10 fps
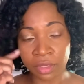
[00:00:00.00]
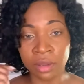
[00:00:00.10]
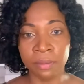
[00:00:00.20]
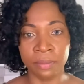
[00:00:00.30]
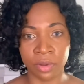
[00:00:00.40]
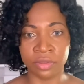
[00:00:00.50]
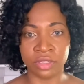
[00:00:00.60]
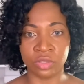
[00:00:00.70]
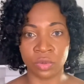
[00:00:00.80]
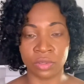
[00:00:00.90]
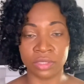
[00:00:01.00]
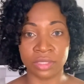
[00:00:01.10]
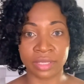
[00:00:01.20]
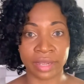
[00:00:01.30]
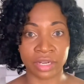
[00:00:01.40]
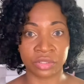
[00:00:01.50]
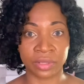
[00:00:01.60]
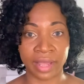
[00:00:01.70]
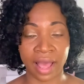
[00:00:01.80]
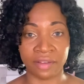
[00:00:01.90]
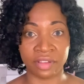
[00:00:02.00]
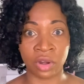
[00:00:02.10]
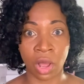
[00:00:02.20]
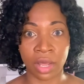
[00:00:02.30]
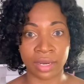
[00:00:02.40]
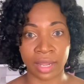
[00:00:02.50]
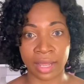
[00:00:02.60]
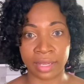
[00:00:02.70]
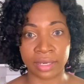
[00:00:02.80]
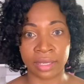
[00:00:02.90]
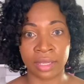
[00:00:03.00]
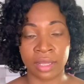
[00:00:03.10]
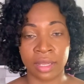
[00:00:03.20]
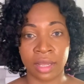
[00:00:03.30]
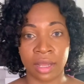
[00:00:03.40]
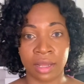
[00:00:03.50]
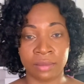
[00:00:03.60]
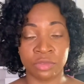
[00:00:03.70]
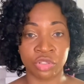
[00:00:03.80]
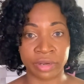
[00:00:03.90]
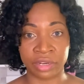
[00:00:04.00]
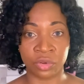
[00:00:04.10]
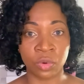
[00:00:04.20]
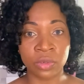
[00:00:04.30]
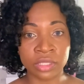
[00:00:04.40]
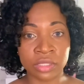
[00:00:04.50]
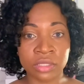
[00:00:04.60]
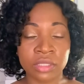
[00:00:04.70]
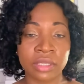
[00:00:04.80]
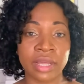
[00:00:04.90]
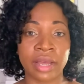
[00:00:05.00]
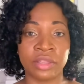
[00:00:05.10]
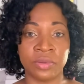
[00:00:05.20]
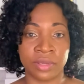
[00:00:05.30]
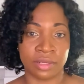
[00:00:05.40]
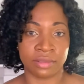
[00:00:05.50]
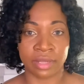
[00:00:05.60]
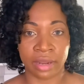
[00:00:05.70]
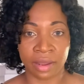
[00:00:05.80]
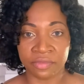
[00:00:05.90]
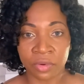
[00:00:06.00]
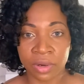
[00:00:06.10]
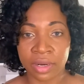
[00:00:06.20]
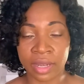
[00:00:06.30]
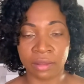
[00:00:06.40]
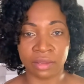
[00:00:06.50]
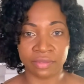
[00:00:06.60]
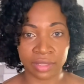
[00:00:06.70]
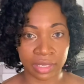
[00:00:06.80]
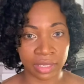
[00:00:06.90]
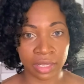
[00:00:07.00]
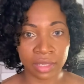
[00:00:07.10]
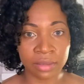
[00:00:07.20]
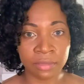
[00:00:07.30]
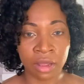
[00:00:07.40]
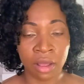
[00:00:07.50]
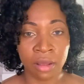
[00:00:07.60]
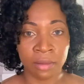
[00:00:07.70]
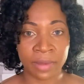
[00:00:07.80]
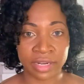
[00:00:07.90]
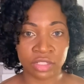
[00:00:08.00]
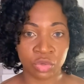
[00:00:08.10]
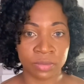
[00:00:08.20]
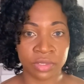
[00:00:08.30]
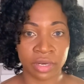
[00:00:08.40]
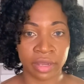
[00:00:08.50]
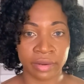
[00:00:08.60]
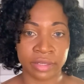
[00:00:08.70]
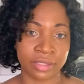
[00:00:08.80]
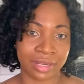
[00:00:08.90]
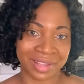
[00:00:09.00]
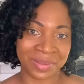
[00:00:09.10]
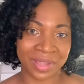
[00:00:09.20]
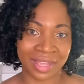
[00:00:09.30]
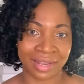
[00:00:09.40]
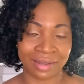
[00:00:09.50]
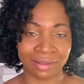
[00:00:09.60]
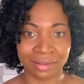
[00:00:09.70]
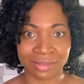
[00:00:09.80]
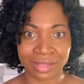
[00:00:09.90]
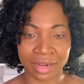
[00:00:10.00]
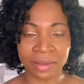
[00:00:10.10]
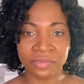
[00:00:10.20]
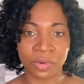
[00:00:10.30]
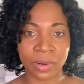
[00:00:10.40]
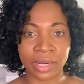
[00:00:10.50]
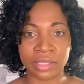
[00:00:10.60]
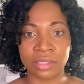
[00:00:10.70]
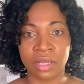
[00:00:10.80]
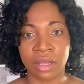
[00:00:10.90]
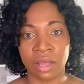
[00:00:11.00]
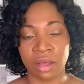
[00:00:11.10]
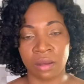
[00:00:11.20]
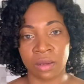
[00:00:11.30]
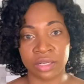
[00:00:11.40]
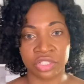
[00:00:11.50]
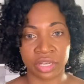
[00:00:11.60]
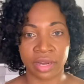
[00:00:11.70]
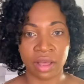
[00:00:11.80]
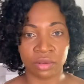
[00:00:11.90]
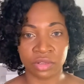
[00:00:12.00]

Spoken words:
Both these courses, I actually have an online training course that you can sign up for. I'll leave the link in my description area so that you can sign up for it or check it out